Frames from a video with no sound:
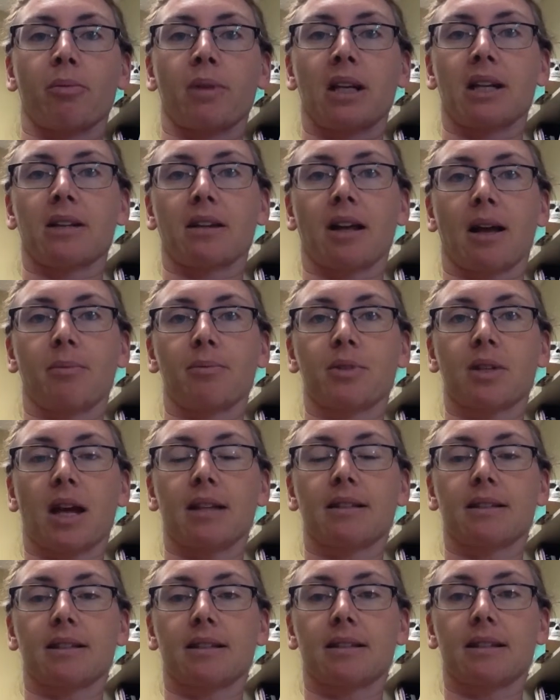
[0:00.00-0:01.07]
many times
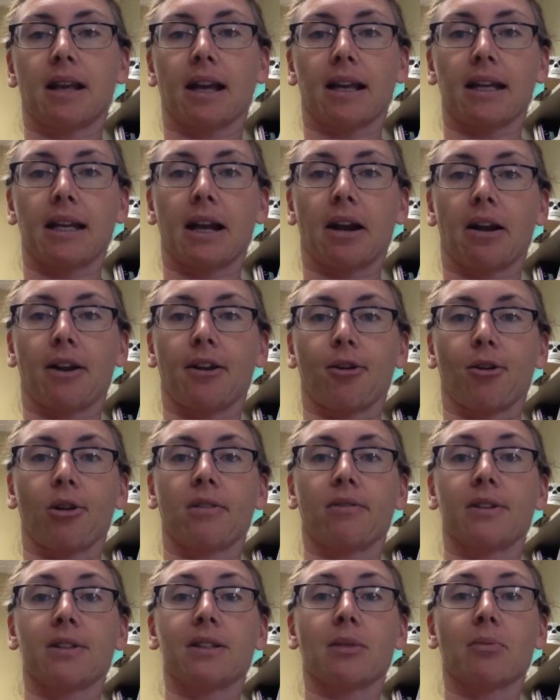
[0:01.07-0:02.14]
that's a secondary or
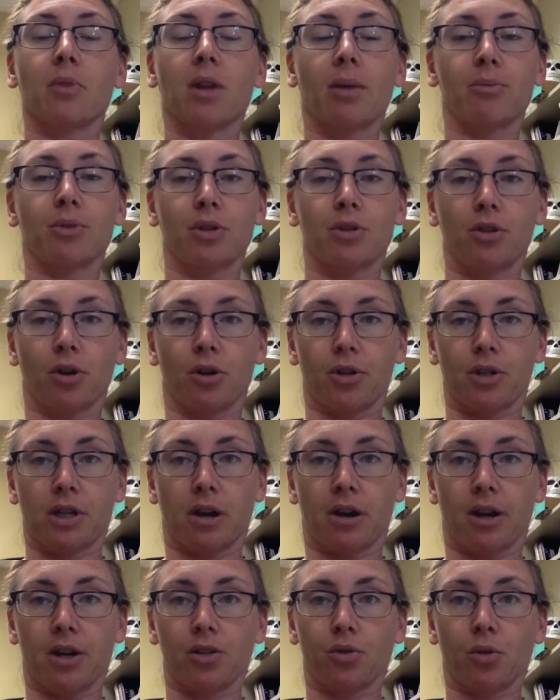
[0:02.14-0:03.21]
even sometimes a
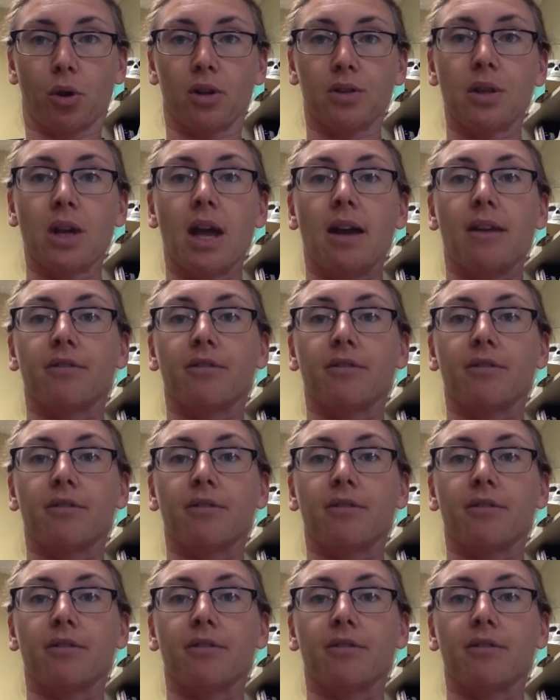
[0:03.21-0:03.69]
tertiary source.